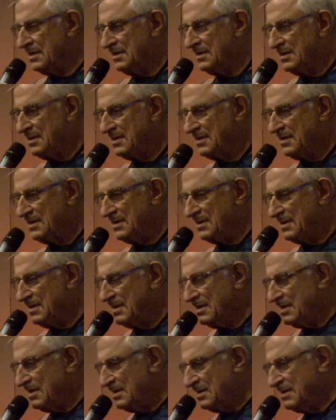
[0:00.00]
presentation.
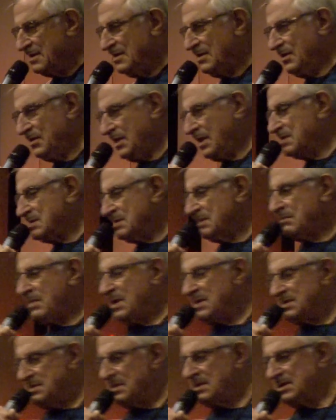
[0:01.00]
No, that's
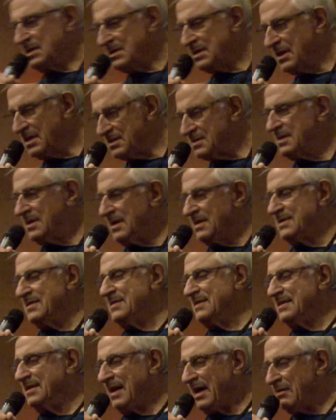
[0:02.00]
basically that's
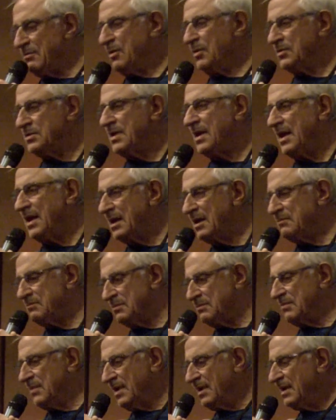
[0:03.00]
it. I wrote that up.
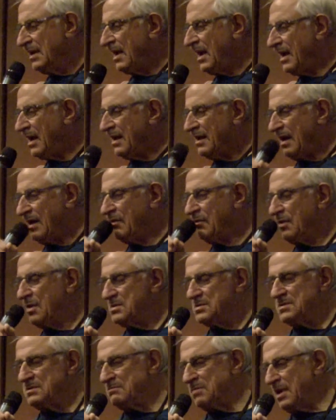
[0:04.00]
I know it's about. I
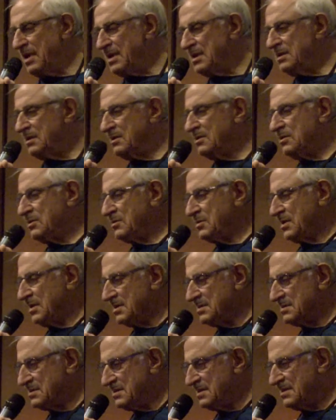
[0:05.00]
wasn't planning to do
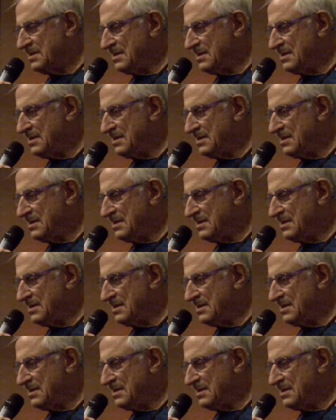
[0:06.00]
this.